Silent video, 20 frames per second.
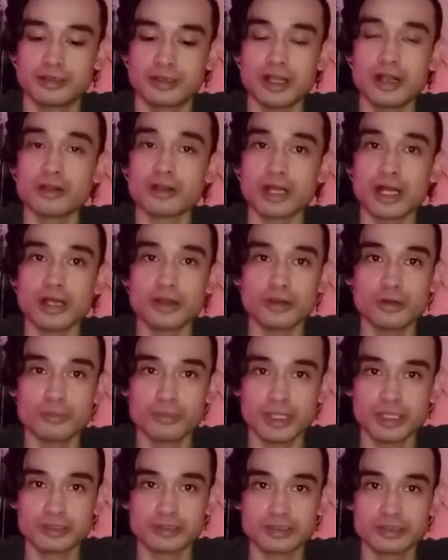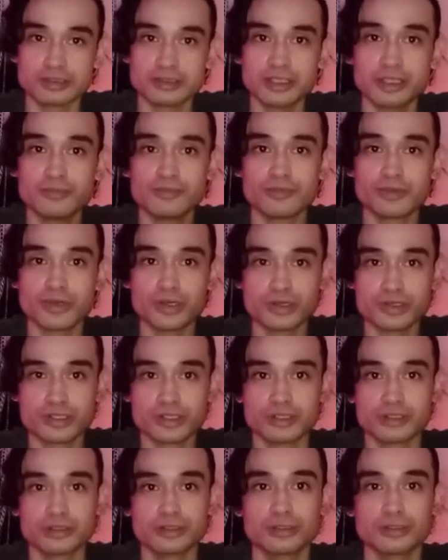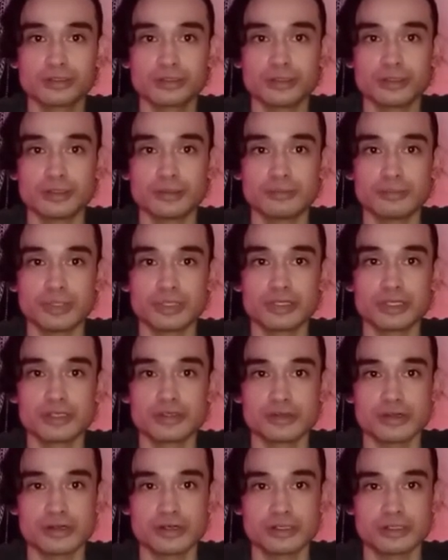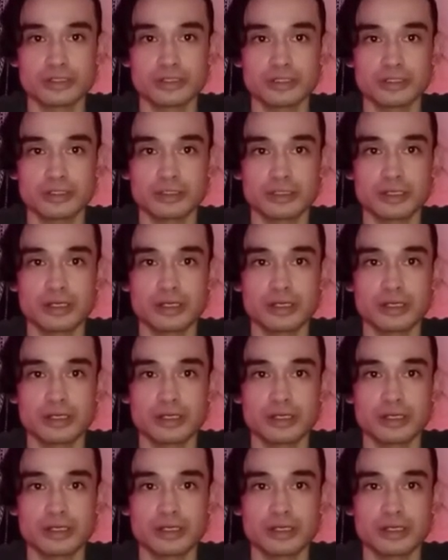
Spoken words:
Elgato makes the same version, but they charge